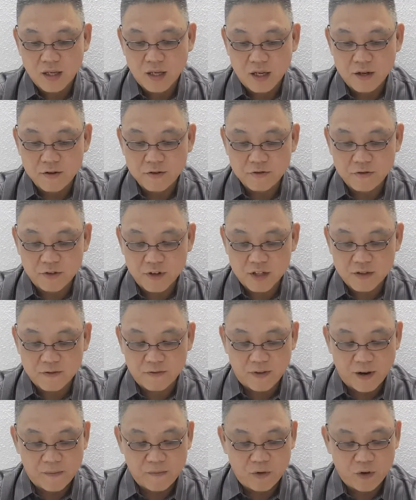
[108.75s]
in 1st
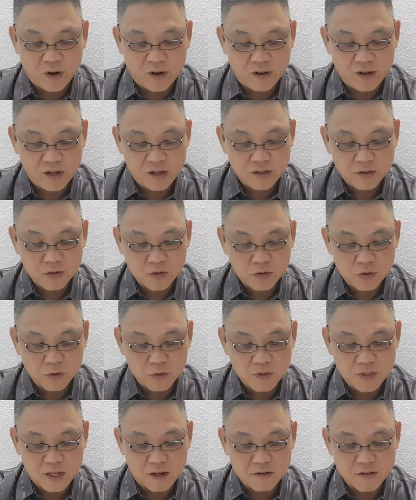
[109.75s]
February
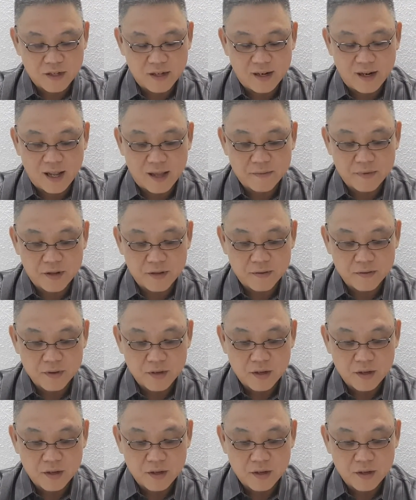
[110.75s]
2011